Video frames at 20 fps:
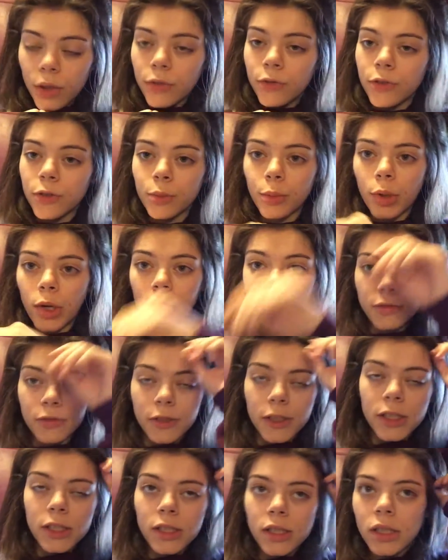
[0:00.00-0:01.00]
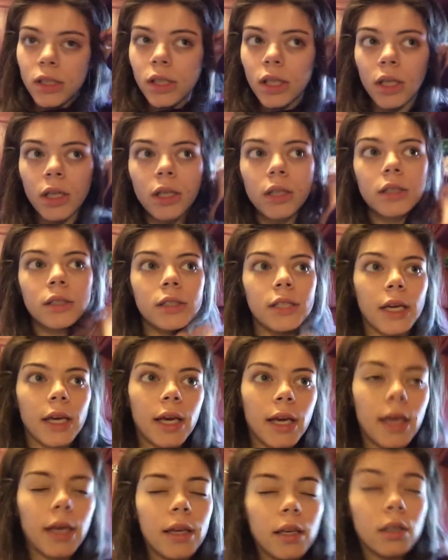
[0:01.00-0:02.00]
For breakfast,
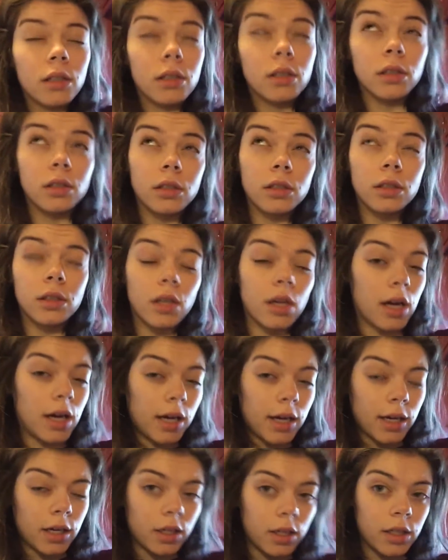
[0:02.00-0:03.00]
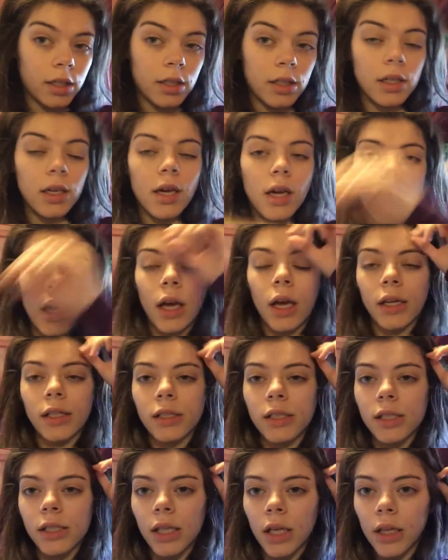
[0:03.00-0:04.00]
day nine. I
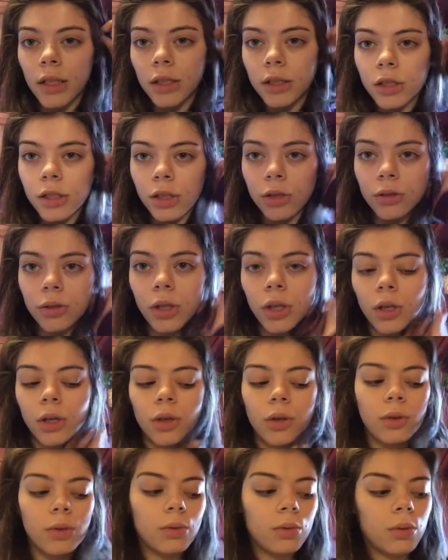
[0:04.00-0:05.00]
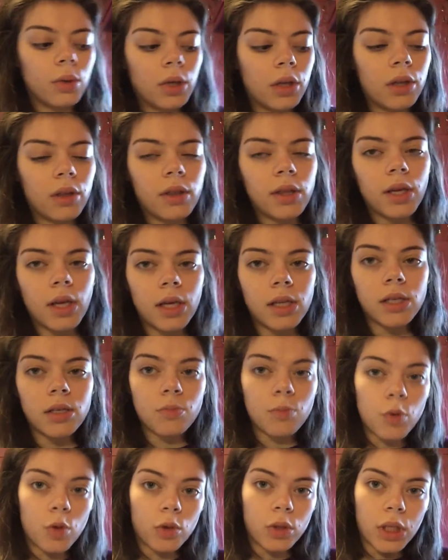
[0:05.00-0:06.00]
decided to go with a
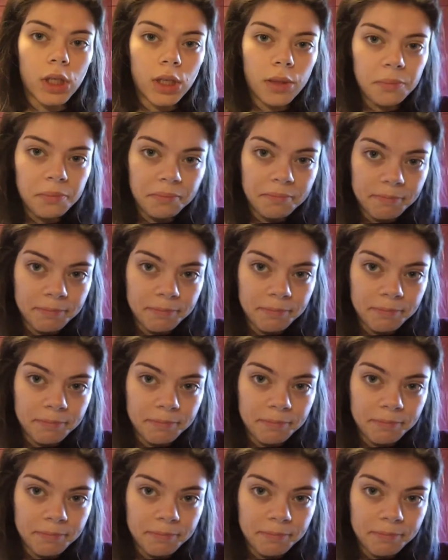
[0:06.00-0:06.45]
smoothie.